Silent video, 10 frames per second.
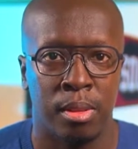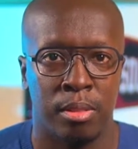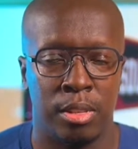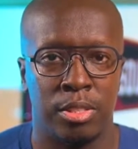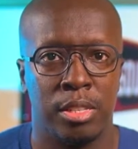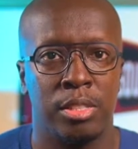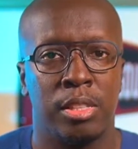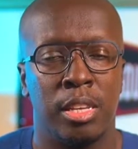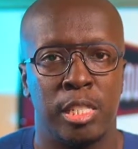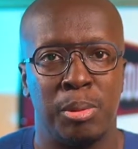There's such a
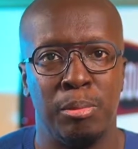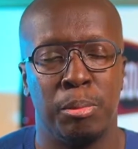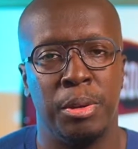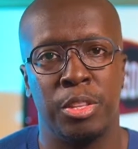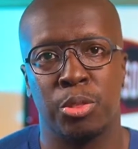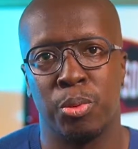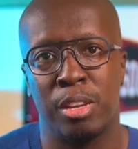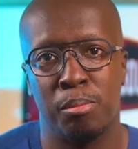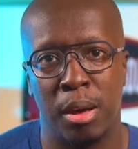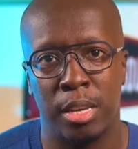thing as people being
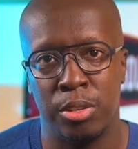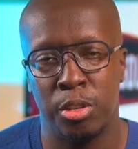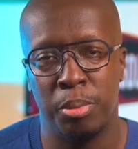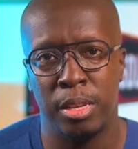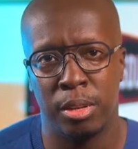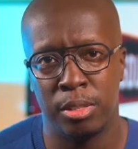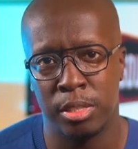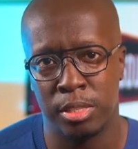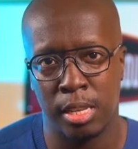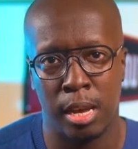threatened by you depending on
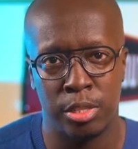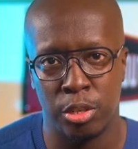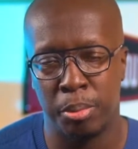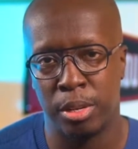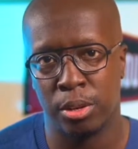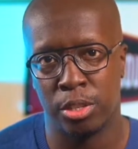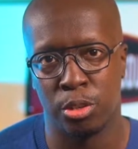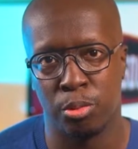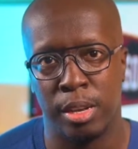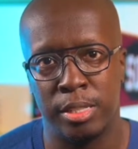your size or depending on your
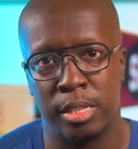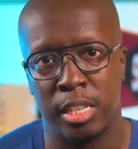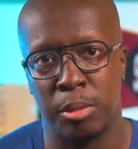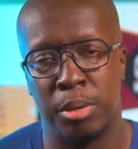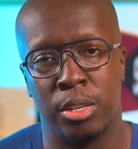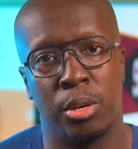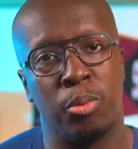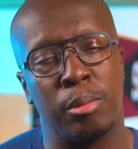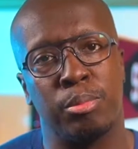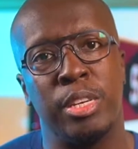race and depending on
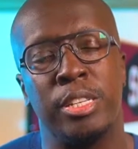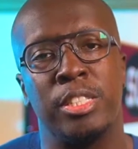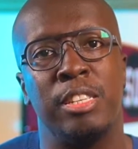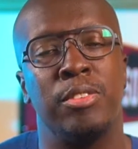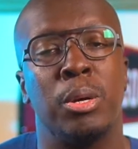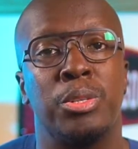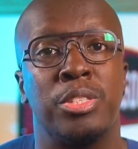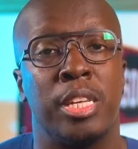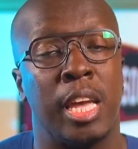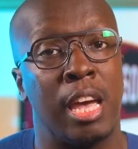what preconceived
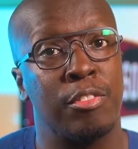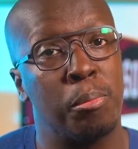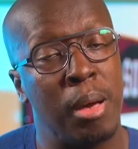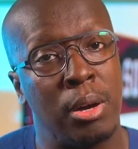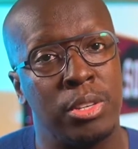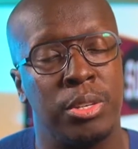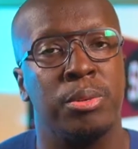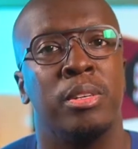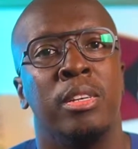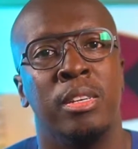notions they have about you.
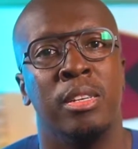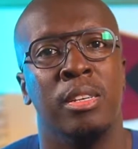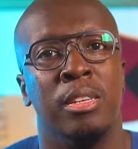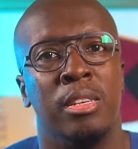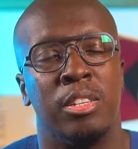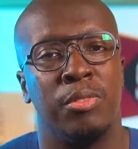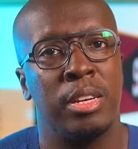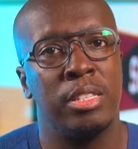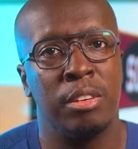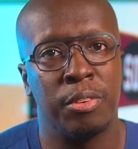It's
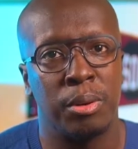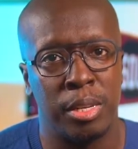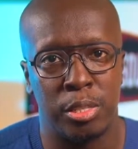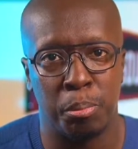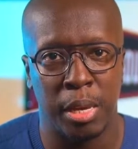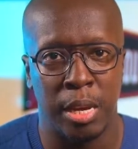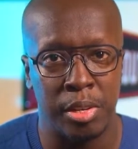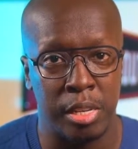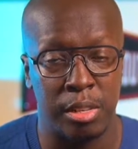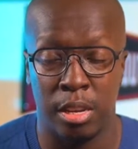very difficult as a
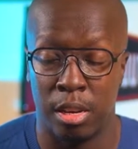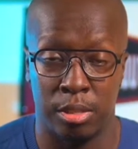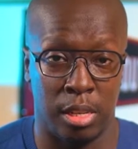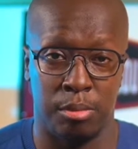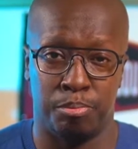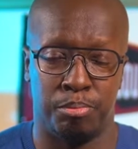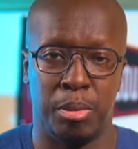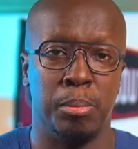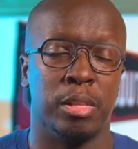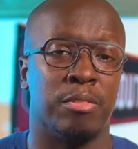parent, and
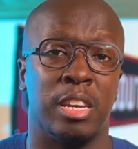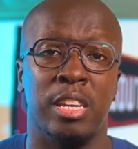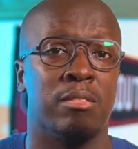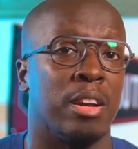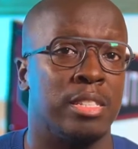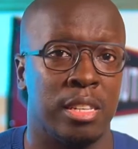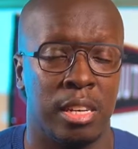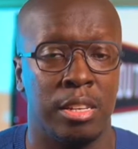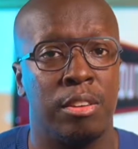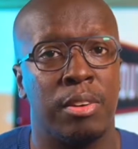people of any race can
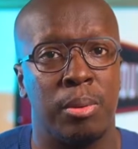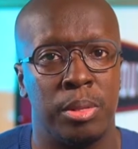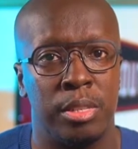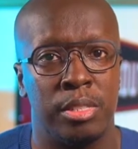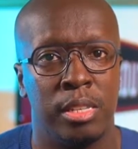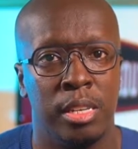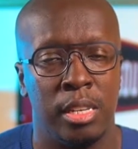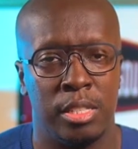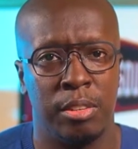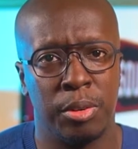identify with this.
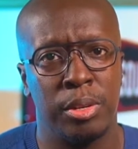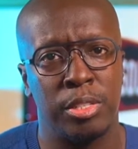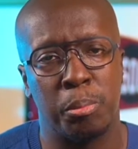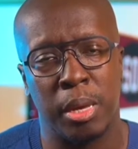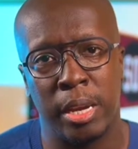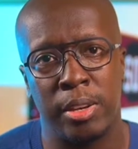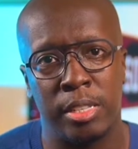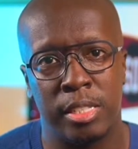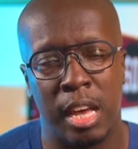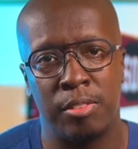It's difficult as a parent
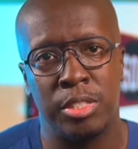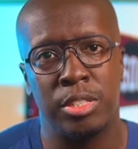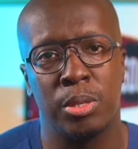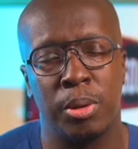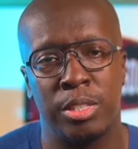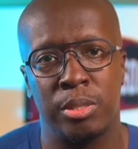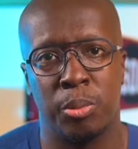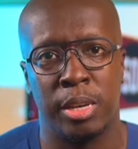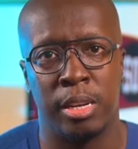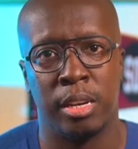to have a situation
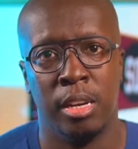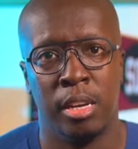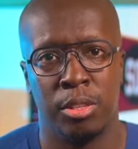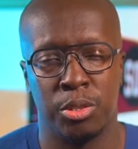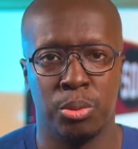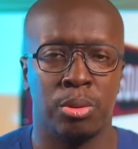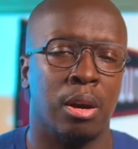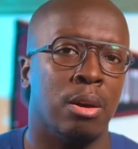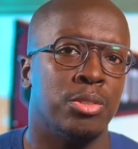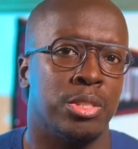where the school
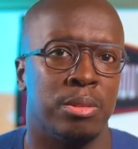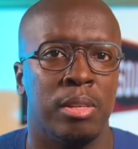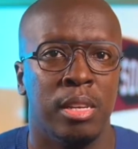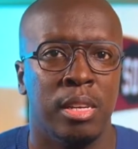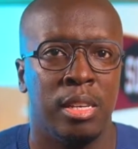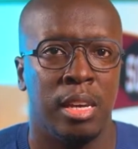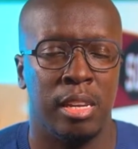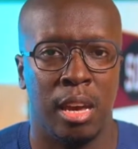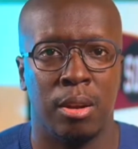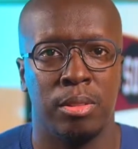calls you
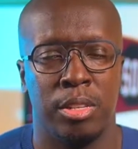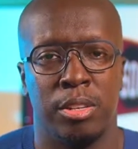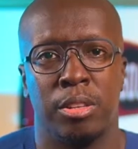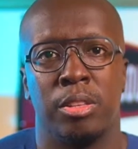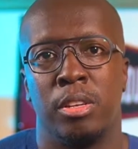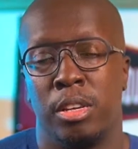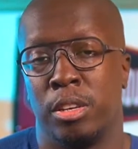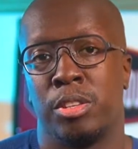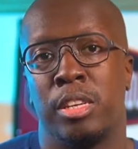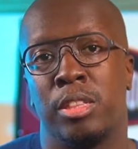and not only did
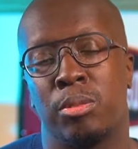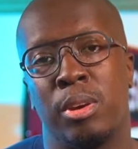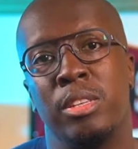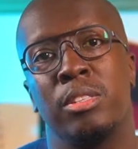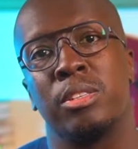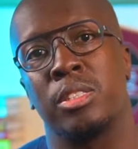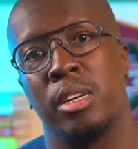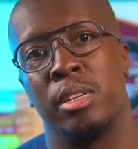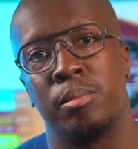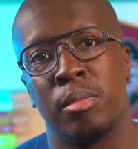another kid threaten your
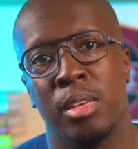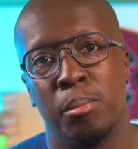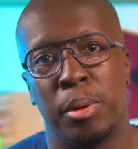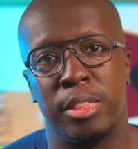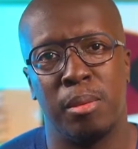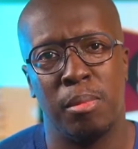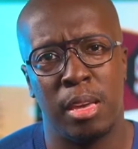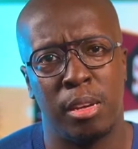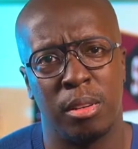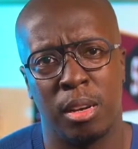son, but they
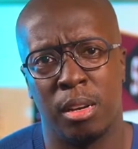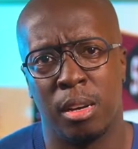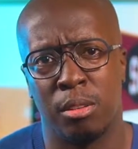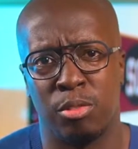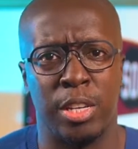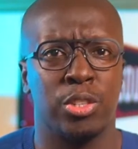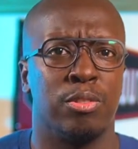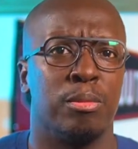made a racial